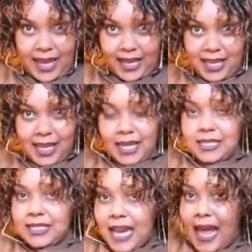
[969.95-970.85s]
Like,
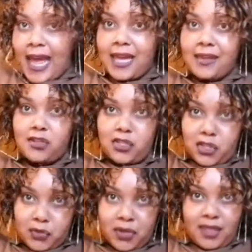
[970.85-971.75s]
try
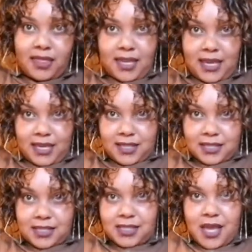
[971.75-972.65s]
new
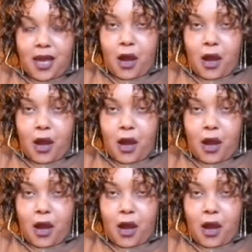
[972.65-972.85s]
things.